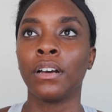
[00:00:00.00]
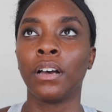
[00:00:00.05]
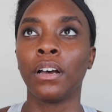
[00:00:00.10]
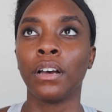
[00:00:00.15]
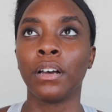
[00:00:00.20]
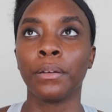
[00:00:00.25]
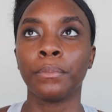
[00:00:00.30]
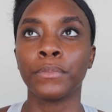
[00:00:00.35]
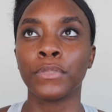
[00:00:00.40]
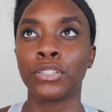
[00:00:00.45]

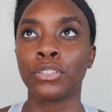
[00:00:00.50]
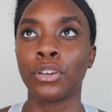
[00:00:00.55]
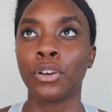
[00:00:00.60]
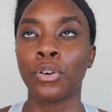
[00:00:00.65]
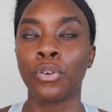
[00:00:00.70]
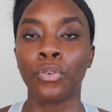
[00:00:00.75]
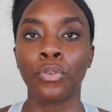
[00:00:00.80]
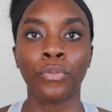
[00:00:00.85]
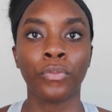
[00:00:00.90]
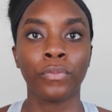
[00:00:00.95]
Um,
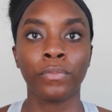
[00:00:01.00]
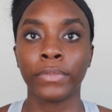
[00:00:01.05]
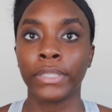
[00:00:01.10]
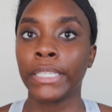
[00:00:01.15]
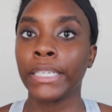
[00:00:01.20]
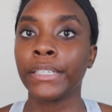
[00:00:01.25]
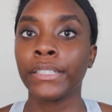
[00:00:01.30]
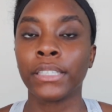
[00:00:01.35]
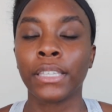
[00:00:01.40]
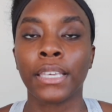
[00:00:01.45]
so
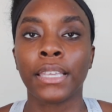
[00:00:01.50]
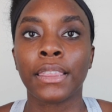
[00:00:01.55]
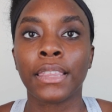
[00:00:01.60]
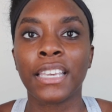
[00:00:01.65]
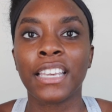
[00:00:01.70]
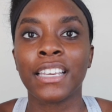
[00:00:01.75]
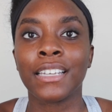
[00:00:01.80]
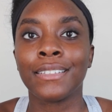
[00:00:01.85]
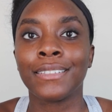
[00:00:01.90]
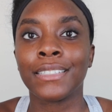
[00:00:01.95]
literally
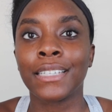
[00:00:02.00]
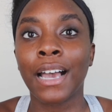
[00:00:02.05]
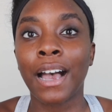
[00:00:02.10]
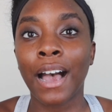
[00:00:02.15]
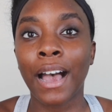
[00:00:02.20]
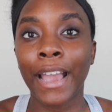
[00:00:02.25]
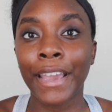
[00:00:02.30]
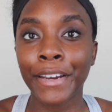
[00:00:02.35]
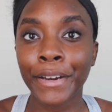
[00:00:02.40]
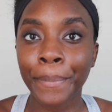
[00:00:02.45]
the
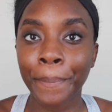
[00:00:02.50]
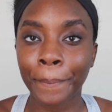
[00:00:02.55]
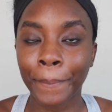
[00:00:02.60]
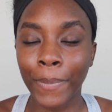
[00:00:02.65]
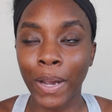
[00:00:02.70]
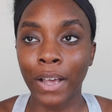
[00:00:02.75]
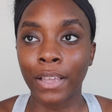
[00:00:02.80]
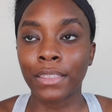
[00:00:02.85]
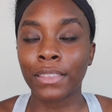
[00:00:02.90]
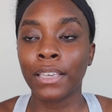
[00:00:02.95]
entire
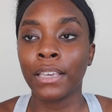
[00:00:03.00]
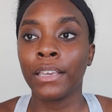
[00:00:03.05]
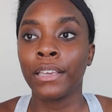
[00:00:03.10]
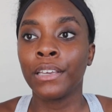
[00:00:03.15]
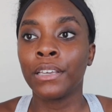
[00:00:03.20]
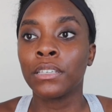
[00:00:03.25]
month.